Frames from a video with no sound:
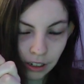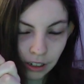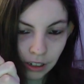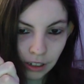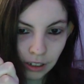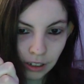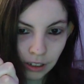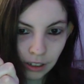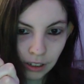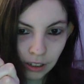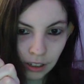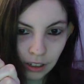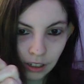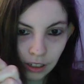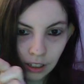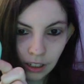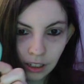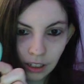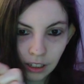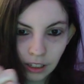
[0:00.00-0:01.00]

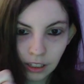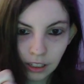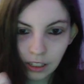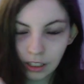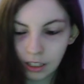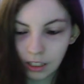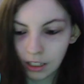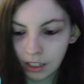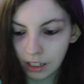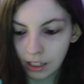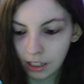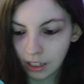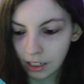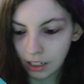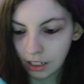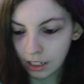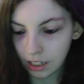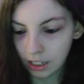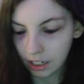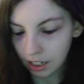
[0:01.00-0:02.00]

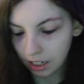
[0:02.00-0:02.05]
Nobody speaks.